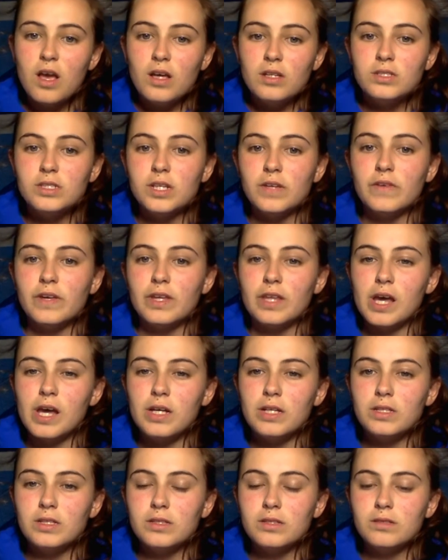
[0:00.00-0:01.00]
stuff like
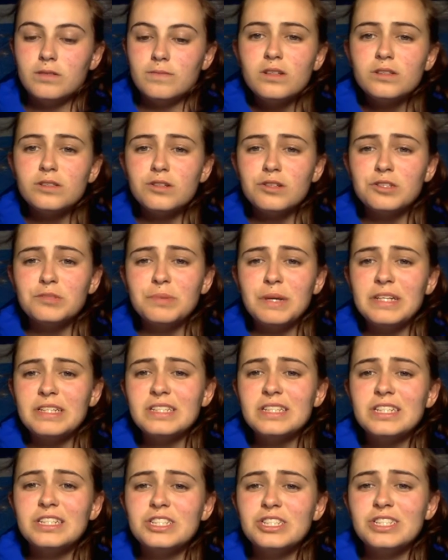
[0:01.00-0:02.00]
that. So there's
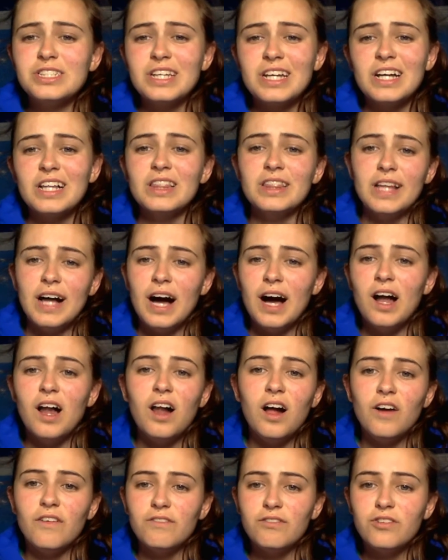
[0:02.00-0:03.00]
basically just like a lot
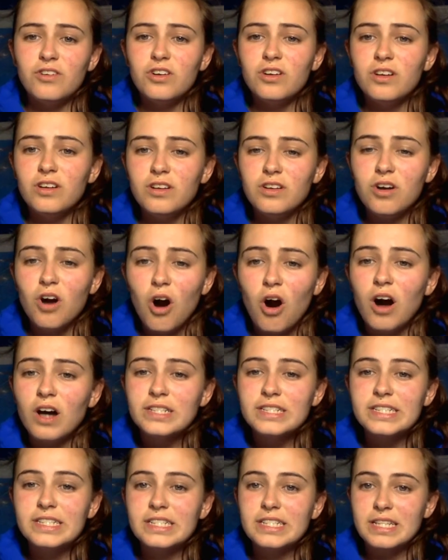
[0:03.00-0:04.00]
of
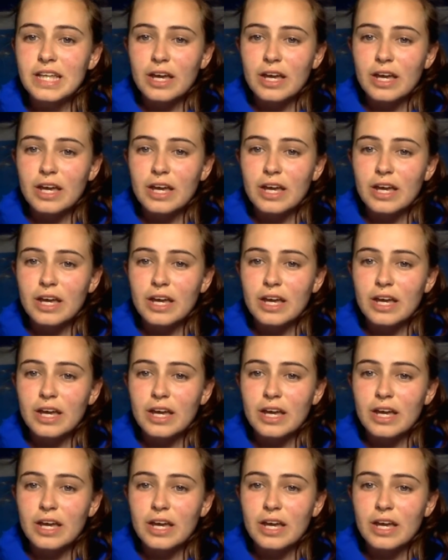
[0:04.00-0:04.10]
costs